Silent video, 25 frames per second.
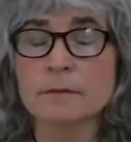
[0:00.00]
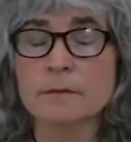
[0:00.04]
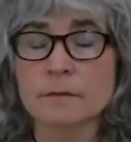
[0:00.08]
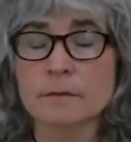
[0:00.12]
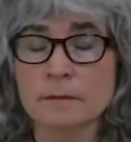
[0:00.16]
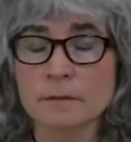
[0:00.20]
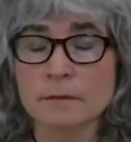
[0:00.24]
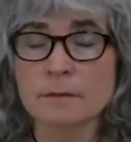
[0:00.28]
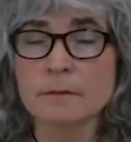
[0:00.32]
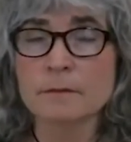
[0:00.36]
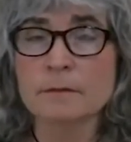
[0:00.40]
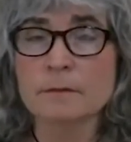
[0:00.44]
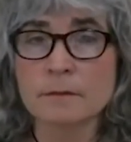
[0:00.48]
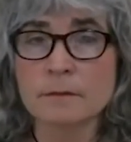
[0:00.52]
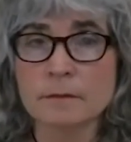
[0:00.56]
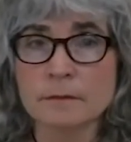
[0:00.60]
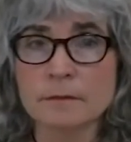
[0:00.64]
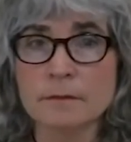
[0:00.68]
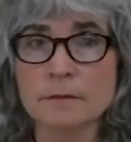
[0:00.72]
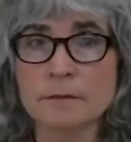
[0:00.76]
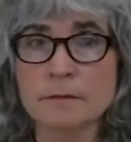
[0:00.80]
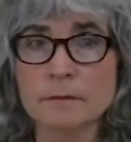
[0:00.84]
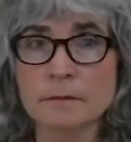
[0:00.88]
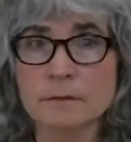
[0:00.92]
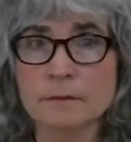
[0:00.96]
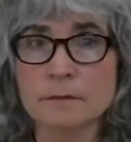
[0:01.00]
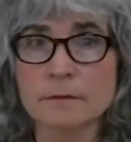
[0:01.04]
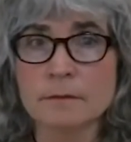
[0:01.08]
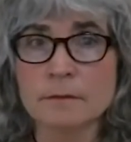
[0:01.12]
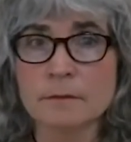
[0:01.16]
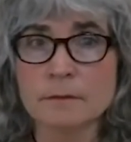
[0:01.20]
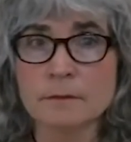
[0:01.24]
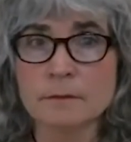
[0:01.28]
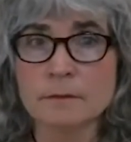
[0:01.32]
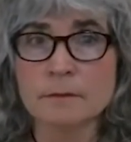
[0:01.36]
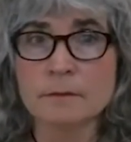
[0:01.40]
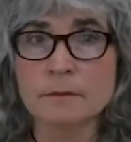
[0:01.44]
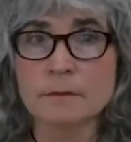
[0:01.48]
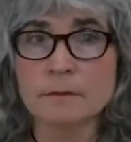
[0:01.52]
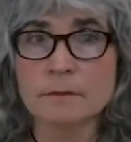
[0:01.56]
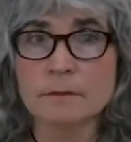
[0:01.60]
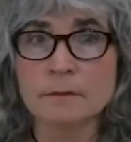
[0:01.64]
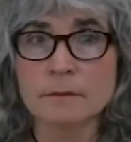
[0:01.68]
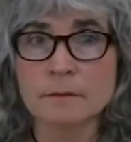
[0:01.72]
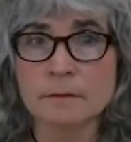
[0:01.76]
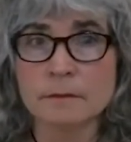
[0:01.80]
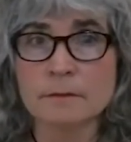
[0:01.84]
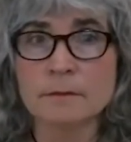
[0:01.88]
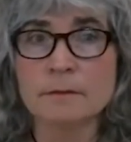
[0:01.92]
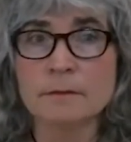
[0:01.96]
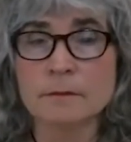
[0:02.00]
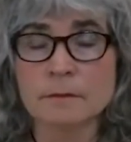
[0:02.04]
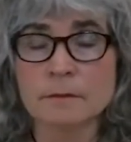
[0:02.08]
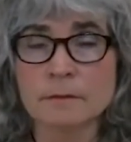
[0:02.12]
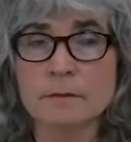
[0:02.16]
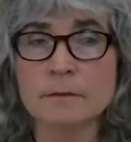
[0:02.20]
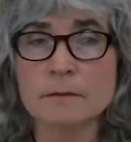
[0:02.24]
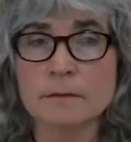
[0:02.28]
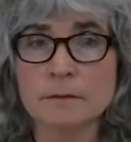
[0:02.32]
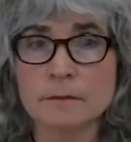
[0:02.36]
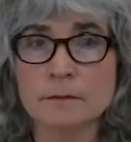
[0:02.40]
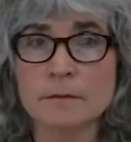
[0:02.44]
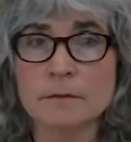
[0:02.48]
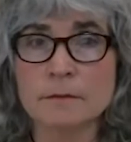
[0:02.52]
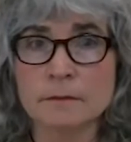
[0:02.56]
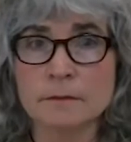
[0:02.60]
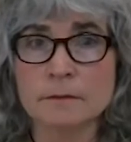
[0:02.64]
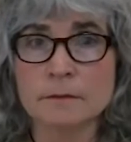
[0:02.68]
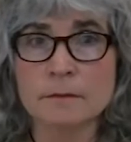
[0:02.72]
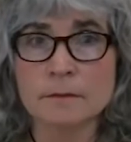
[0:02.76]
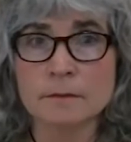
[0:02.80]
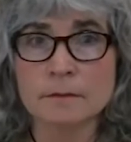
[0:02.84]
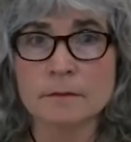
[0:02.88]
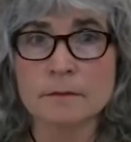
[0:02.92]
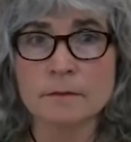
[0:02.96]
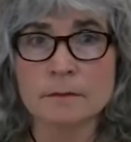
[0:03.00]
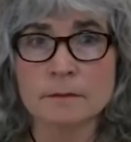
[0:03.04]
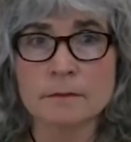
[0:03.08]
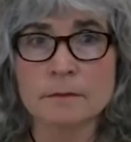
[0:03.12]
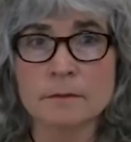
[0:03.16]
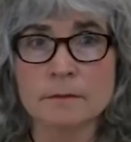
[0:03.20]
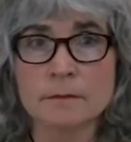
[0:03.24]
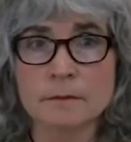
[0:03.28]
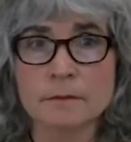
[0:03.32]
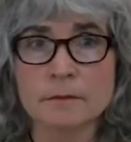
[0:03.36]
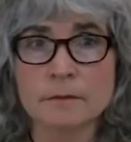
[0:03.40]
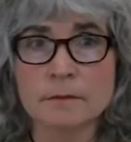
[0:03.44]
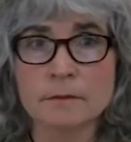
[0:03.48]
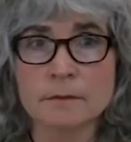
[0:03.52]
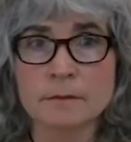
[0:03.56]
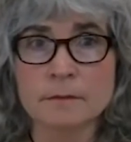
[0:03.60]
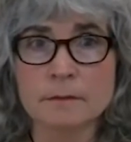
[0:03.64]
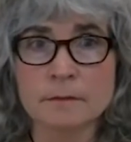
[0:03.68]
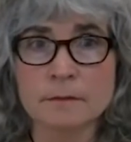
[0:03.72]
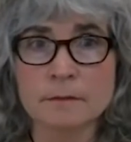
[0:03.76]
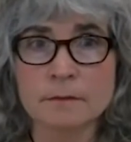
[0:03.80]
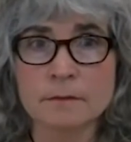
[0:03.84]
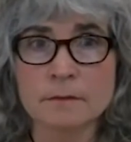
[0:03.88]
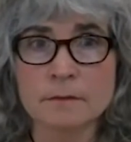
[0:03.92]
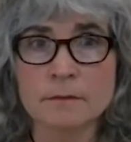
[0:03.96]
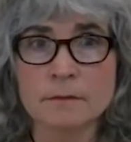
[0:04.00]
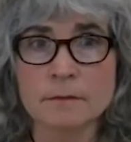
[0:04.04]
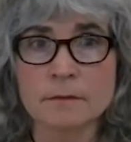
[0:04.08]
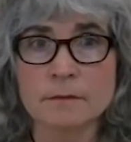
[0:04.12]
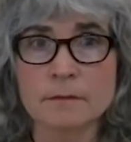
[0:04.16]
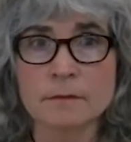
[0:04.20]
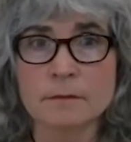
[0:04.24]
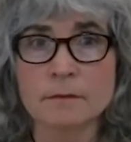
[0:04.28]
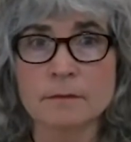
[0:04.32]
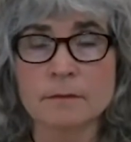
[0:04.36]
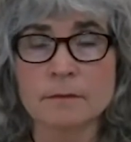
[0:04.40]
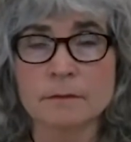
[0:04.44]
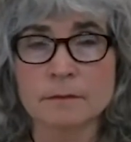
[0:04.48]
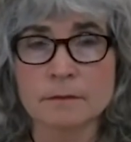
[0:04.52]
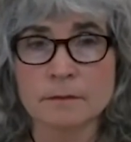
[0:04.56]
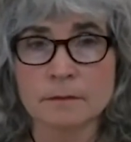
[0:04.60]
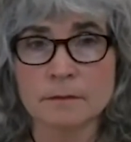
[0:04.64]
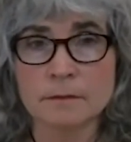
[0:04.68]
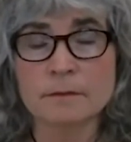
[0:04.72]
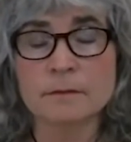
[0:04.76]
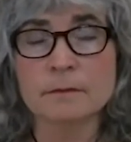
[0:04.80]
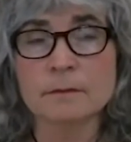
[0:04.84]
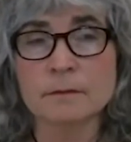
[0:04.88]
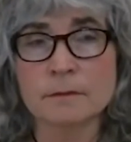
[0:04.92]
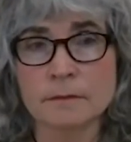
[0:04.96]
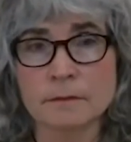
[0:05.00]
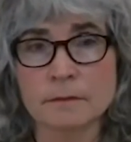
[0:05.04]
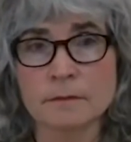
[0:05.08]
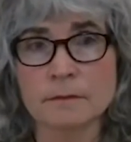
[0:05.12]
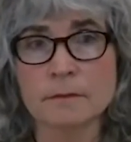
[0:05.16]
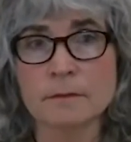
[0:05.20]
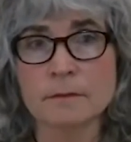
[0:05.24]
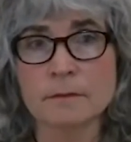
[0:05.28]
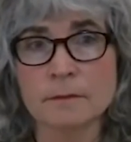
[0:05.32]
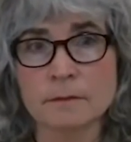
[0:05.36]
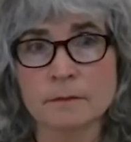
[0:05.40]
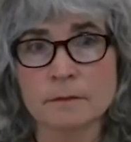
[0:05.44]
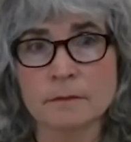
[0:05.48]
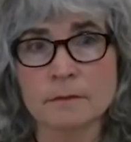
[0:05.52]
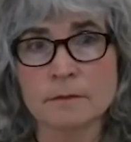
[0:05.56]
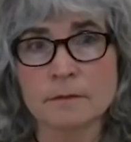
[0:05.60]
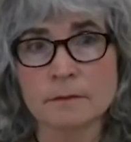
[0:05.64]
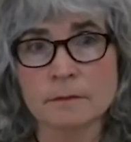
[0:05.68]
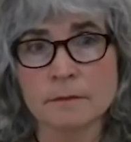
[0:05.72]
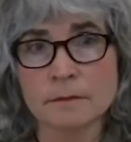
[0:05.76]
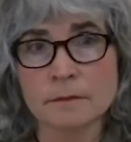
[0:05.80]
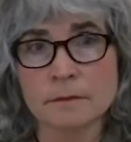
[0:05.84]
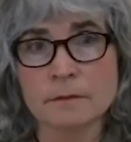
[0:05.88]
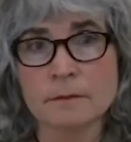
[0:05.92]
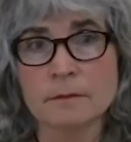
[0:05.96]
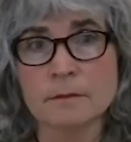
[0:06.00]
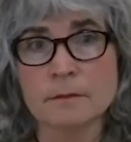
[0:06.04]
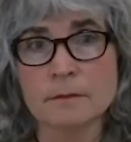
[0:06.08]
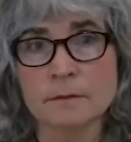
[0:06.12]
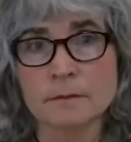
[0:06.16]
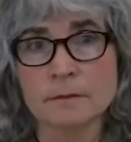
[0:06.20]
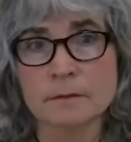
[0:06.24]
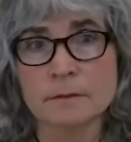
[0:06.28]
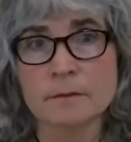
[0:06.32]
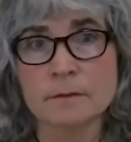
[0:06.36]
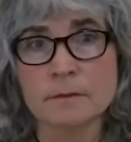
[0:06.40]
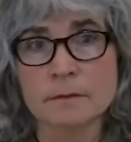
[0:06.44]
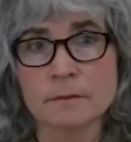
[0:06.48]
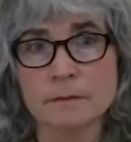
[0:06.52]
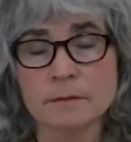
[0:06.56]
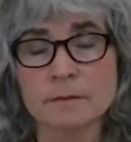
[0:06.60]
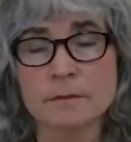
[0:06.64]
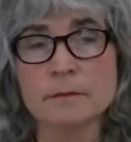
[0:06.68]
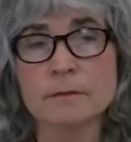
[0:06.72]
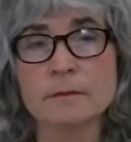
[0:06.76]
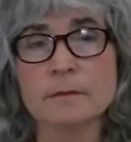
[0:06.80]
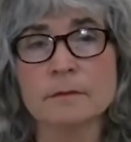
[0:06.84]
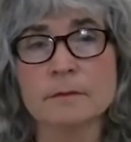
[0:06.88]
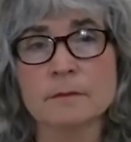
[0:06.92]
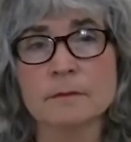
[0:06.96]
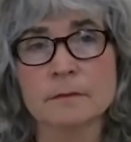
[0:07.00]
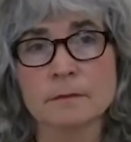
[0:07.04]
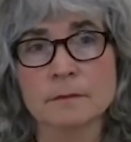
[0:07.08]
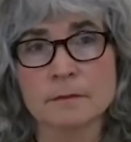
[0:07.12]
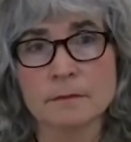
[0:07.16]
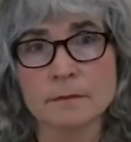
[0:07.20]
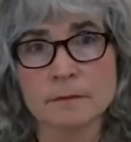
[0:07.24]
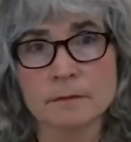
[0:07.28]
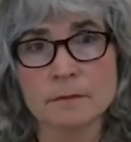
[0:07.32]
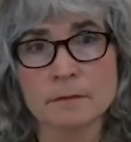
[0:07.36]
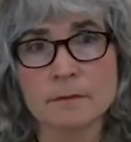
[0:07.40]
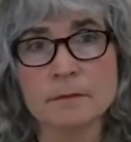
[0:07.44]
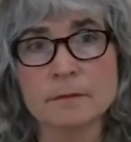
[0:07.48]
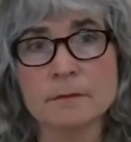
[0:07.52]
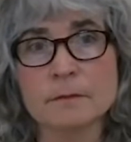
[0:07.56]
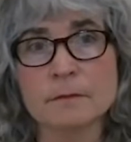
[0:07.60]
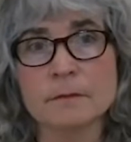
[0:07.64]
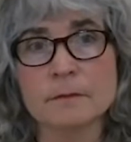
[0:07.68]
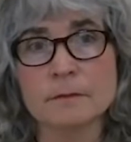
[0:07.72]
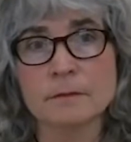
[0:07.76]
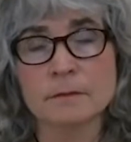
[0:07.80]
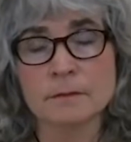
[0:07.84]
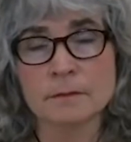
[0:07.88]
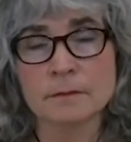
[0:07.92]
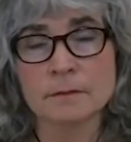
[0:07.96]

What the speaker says: This person isn't speaking.